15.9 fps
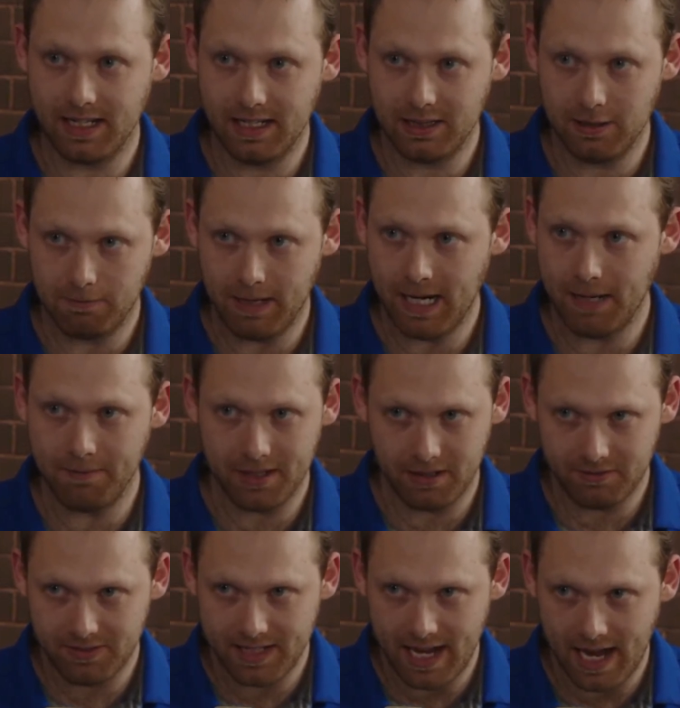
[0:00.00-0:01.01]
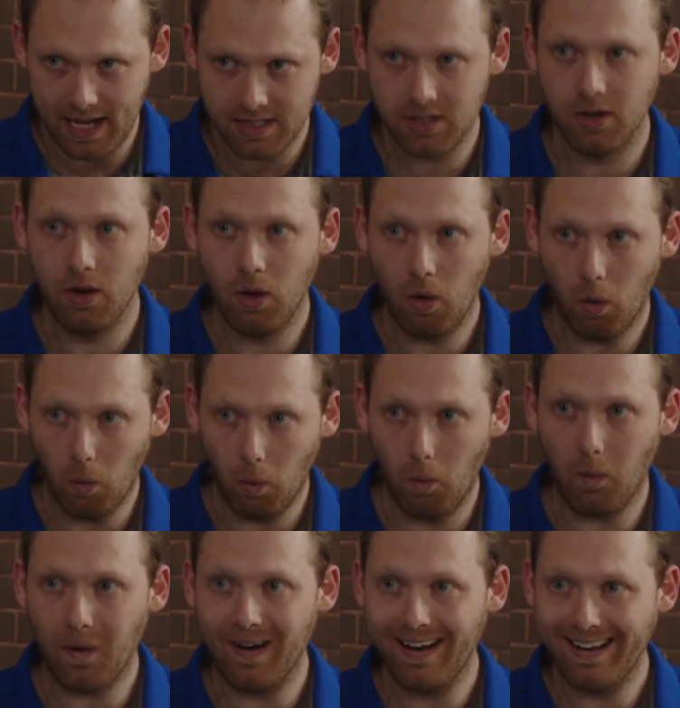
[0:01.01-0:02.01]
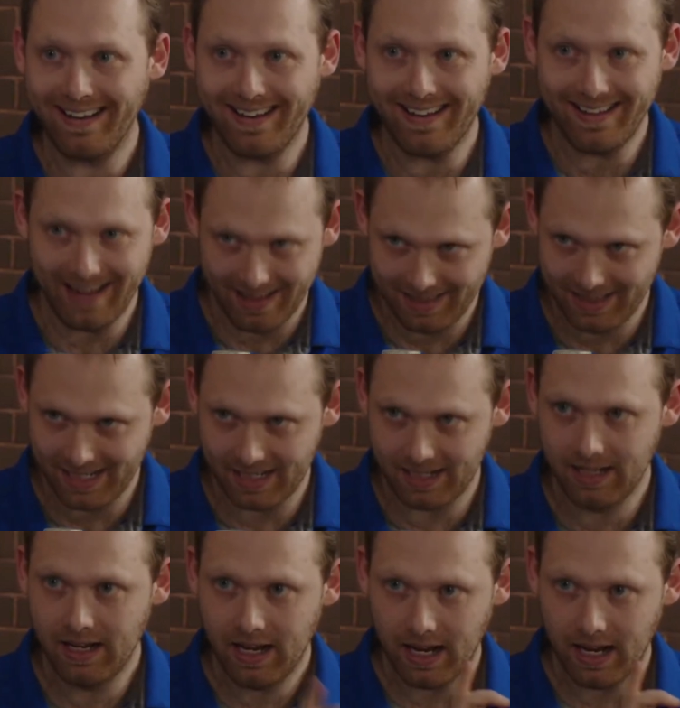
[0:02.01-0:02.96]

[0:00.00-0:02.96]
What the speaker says: in the payment of debt or nothing,